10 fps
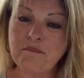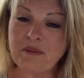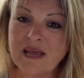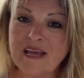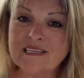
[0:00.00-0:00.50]

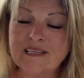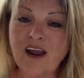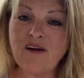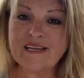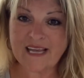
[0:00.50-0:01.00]
because
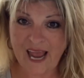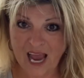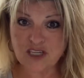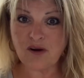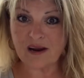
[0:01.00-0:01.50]
there is a
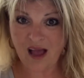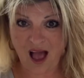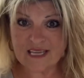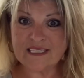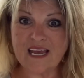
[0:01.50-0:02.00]
actual
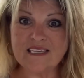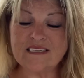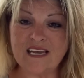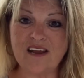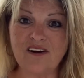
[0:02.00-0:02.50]

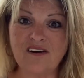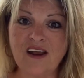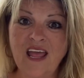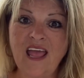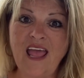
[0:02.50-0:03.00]
contest here
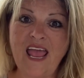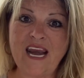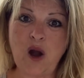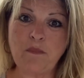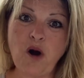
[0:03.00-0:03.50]

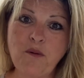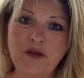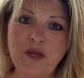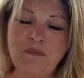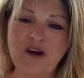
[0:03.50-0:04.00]
in our
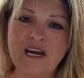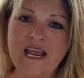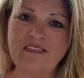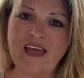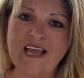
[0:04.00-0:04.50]
apartment
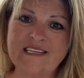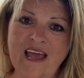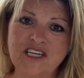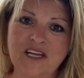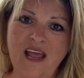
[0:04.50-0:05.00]
community that is
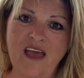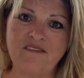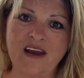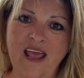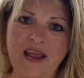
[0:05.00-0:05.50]
actually
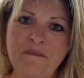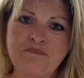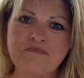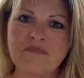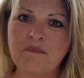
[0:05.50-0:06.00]
having a
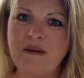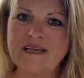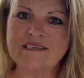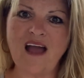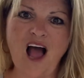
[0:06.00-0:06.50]

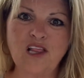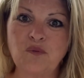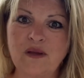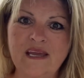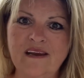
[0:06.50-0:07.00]
best
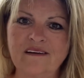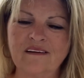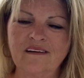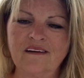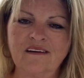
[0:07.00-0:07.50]
Halloween,
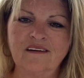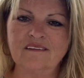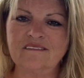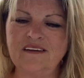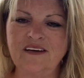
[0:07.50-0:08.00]

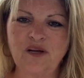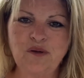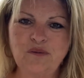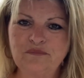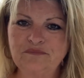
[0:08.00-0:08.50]
you
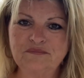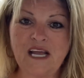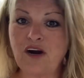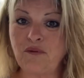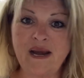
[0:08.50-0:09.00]
know,
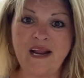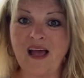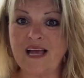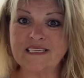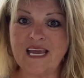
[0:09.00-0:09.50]
decorating
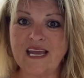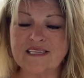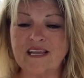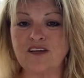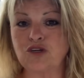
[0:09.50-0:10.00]

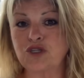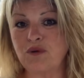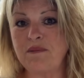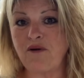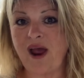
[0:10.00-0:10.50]
contest. There's
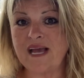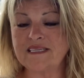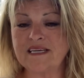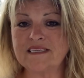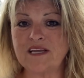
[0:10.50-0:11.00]
3
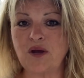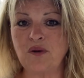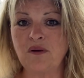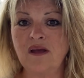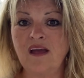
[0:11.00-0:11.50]
prizes,
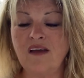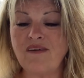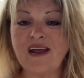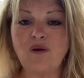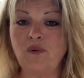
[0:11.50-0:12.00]
so if
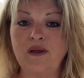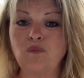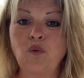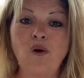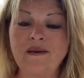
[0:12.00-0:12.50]
I can
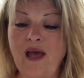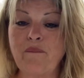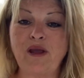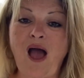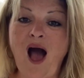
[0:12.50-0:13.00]
win one, that'd
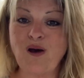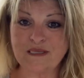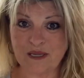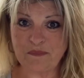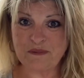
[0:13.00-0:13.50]
be
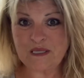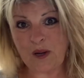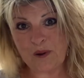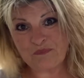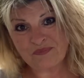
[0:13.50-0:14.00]
awesome.
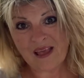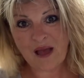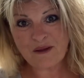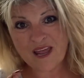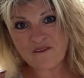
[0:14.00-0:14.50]
So
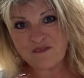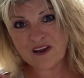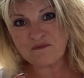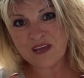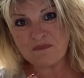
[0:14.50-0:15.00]
I'm kind
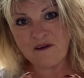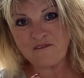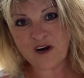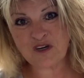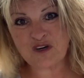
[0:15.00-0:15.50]
of keep my
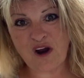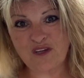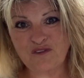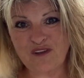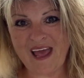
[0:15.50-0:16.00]
fingers
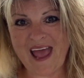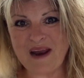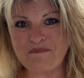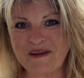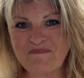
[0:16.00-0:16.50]
crossed for
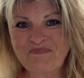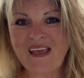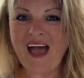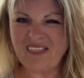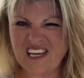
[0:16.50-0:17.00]
that, but
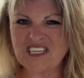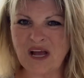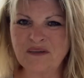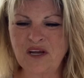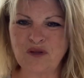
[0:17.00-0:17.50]
I'll let
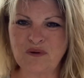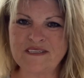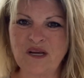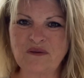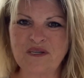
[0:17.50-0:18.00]
y'all know the
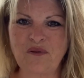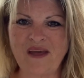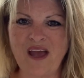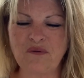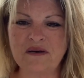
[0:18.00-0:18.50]
results on
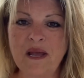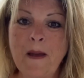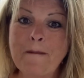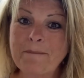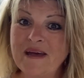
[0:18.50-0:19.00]
that one.
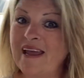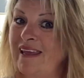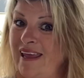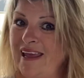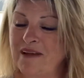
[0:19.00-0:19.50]
But
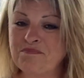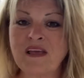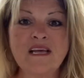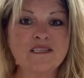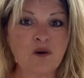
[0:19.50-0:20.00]
again,
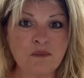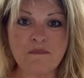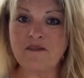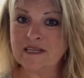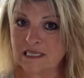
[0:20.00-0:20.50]
so
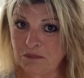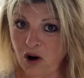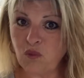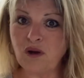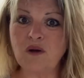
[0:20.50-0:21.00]
remember, this is
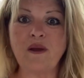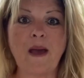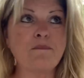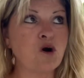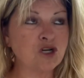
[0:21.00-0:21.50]
part 1. We
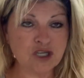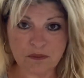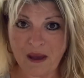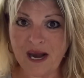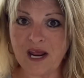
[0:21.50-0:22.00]
got part 2, the
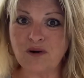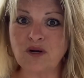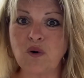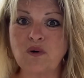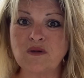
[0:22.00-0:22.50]
patio
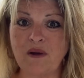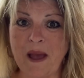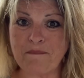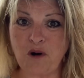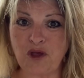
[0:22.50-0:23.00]
doors, and we
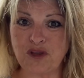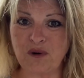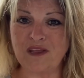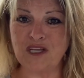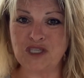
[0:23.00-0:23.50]
got part
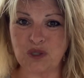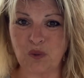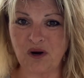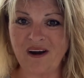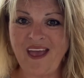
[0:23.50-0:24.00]
3, the
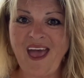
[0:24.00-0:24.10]
tour.